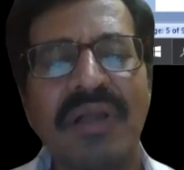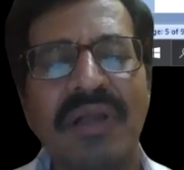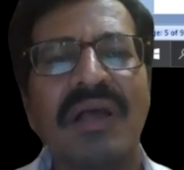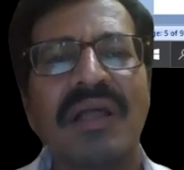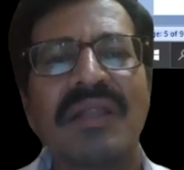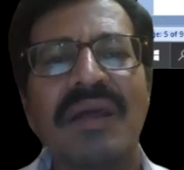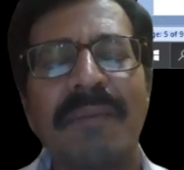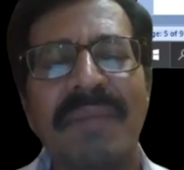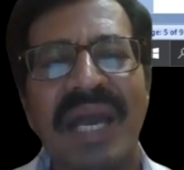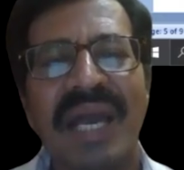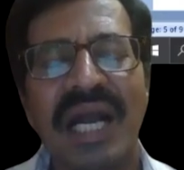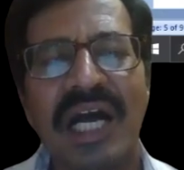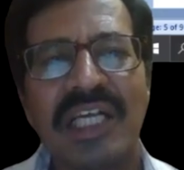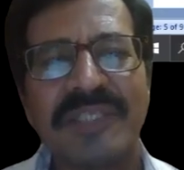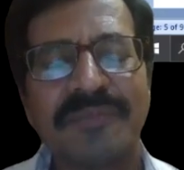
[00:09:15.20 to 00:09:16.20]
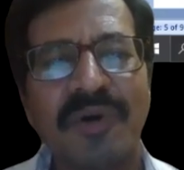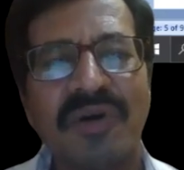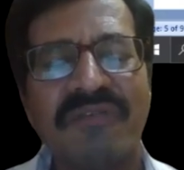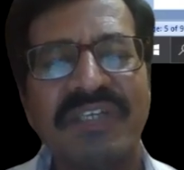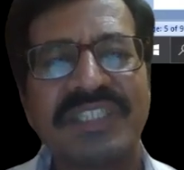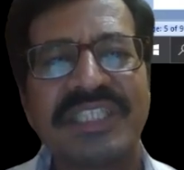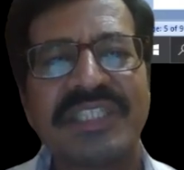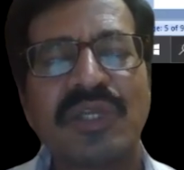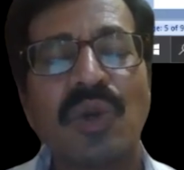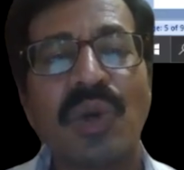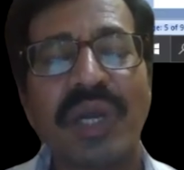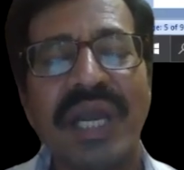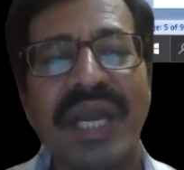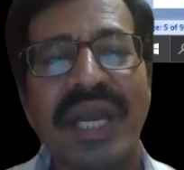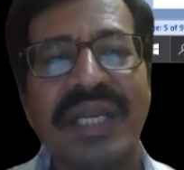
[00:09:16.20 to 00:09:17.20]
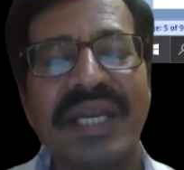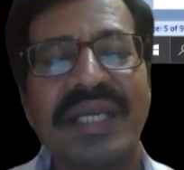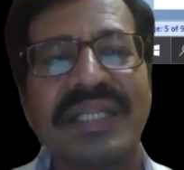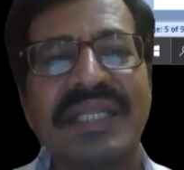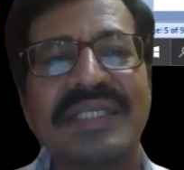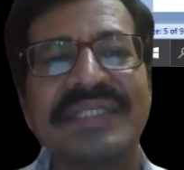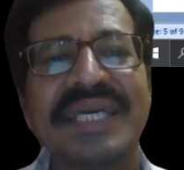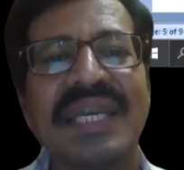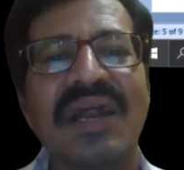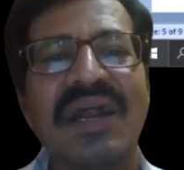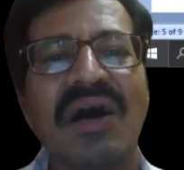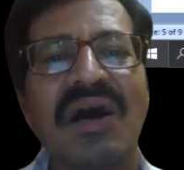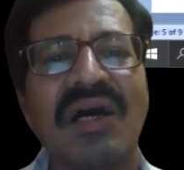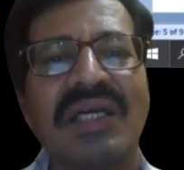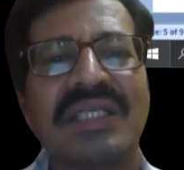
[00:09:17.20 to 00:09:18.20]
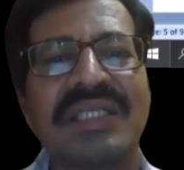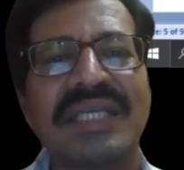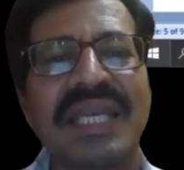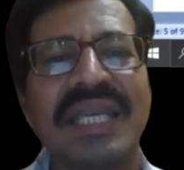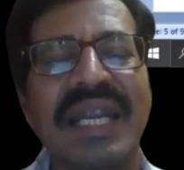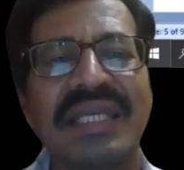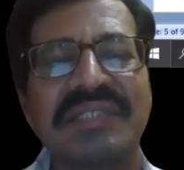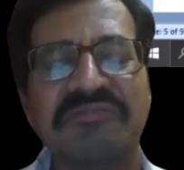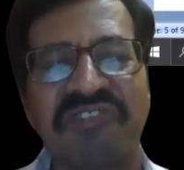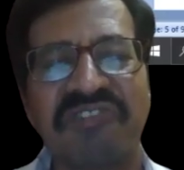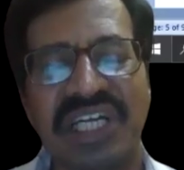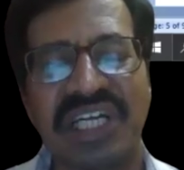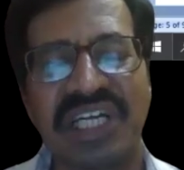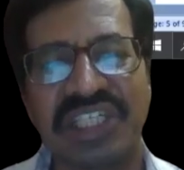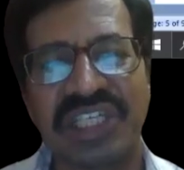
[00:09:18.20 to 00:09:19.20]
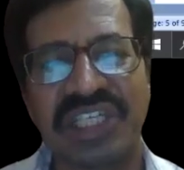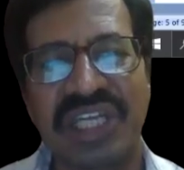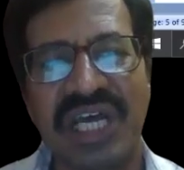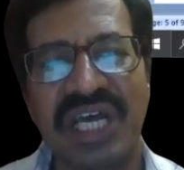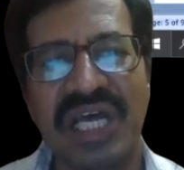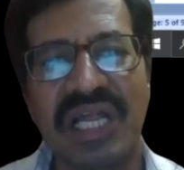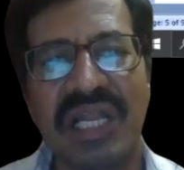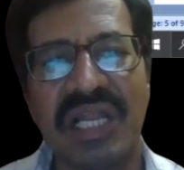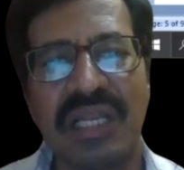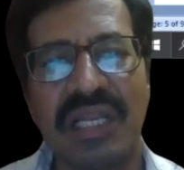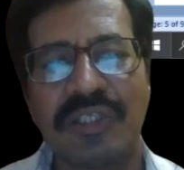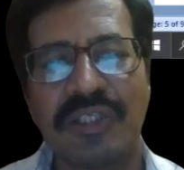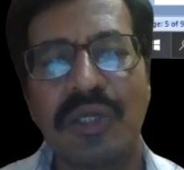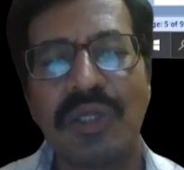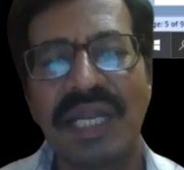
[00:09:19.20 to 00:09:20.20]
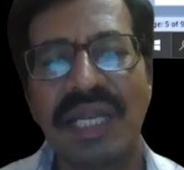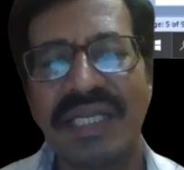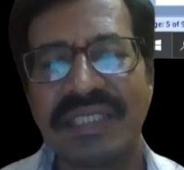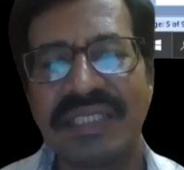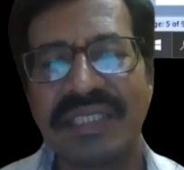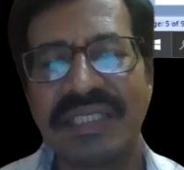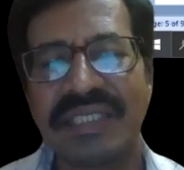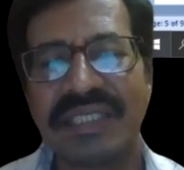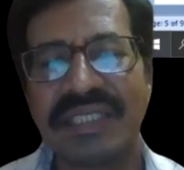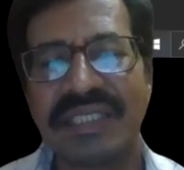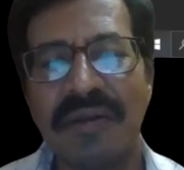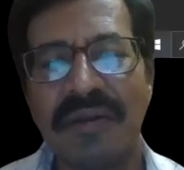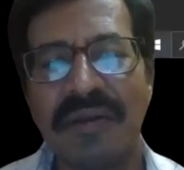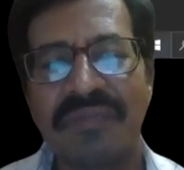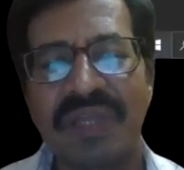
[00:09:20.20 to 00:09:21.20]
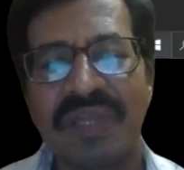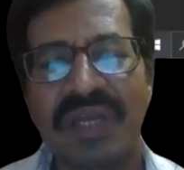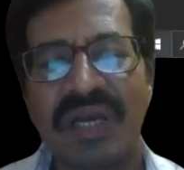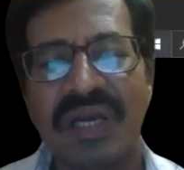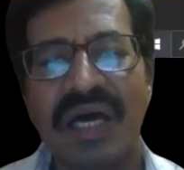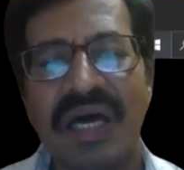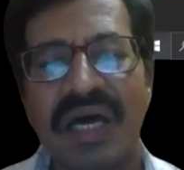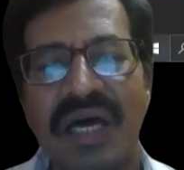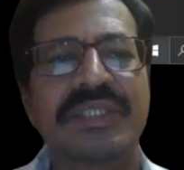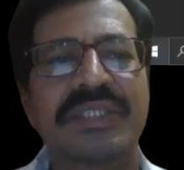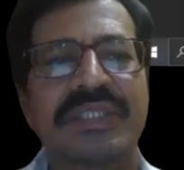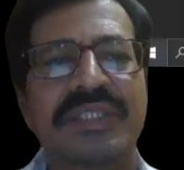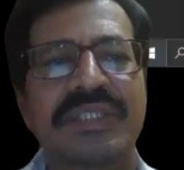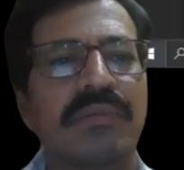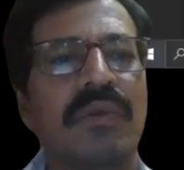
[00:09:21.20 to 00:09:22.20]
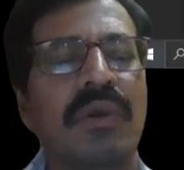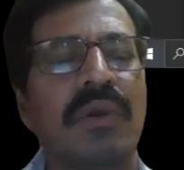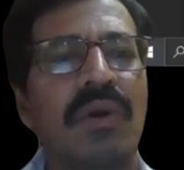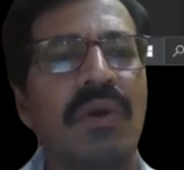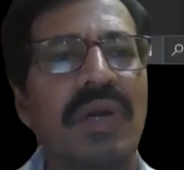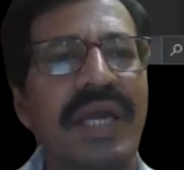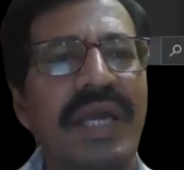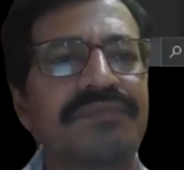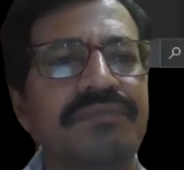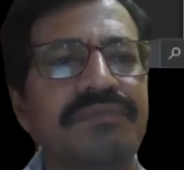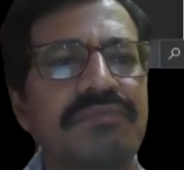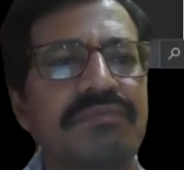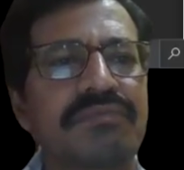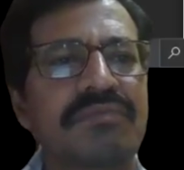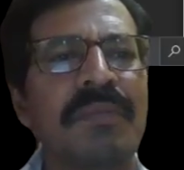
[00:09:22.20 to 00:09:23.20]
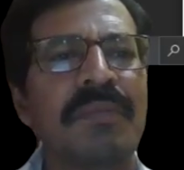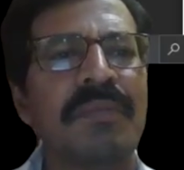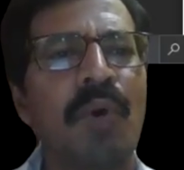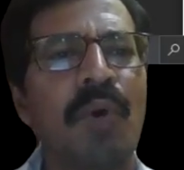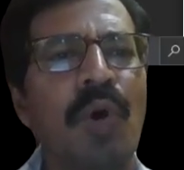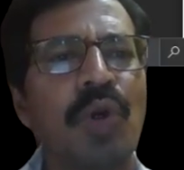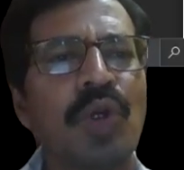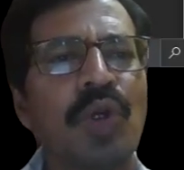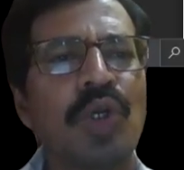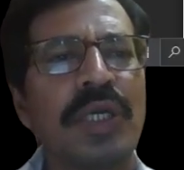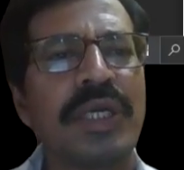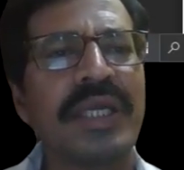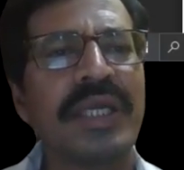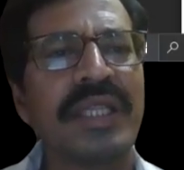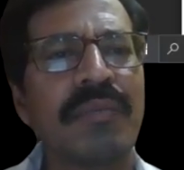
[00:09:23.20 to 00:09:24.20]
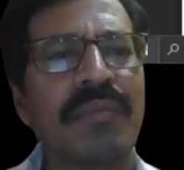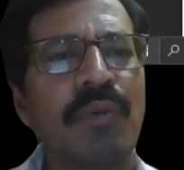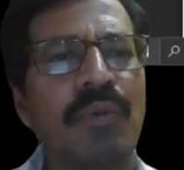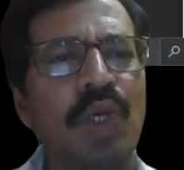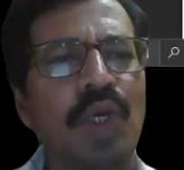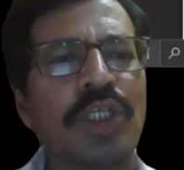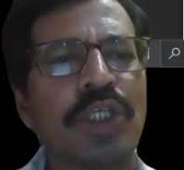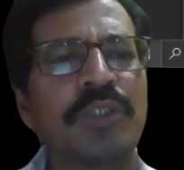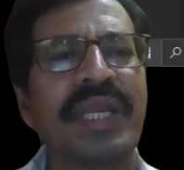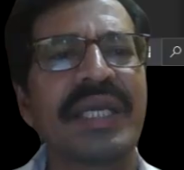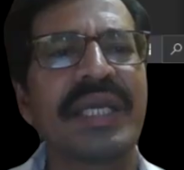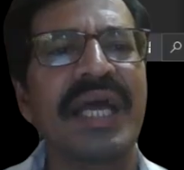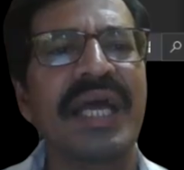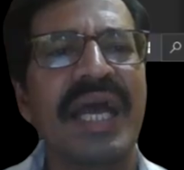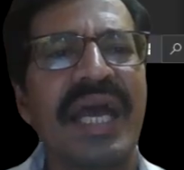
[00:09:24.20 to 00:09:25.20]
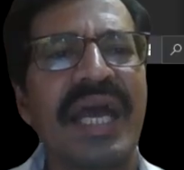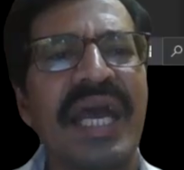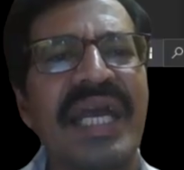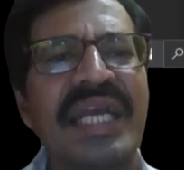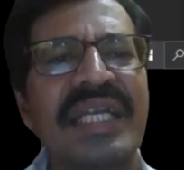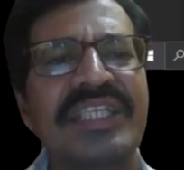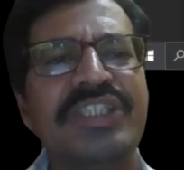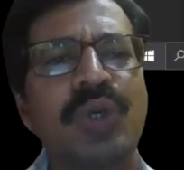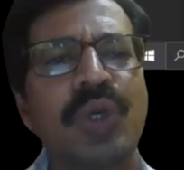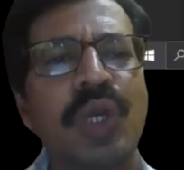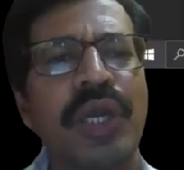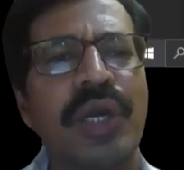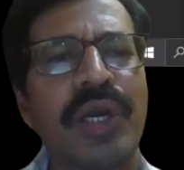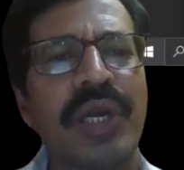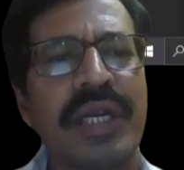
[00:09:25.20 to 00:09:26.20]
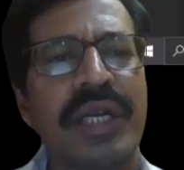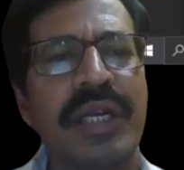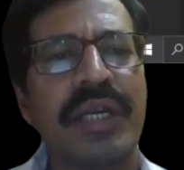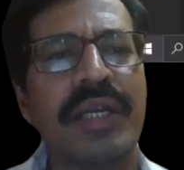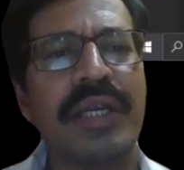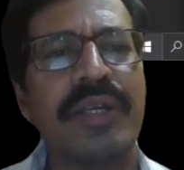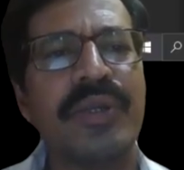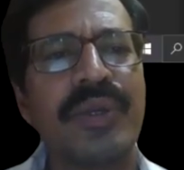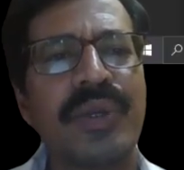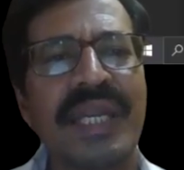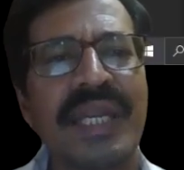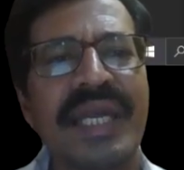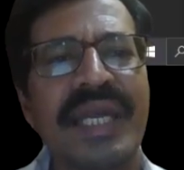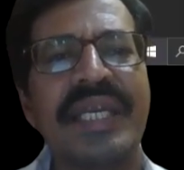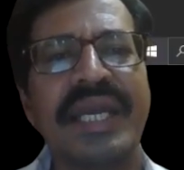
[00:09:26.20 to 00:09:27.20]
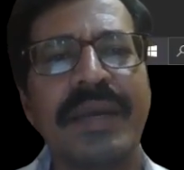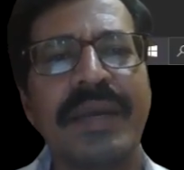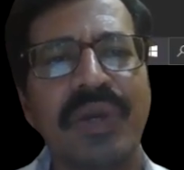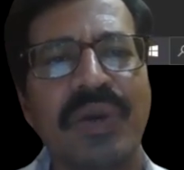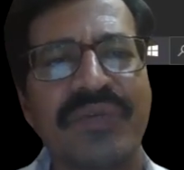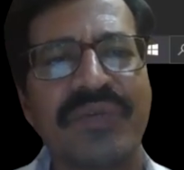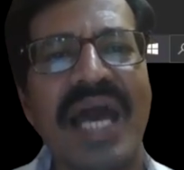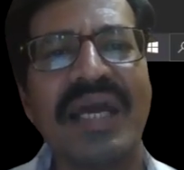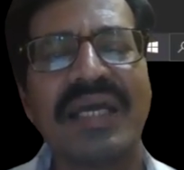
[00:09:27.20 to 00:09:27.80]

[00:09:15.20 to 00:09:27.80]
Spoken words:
the megaspore which is located at the chelagel end is functional. So that is the right answer. Okay. In the monosporic 8 nucleate embryo sac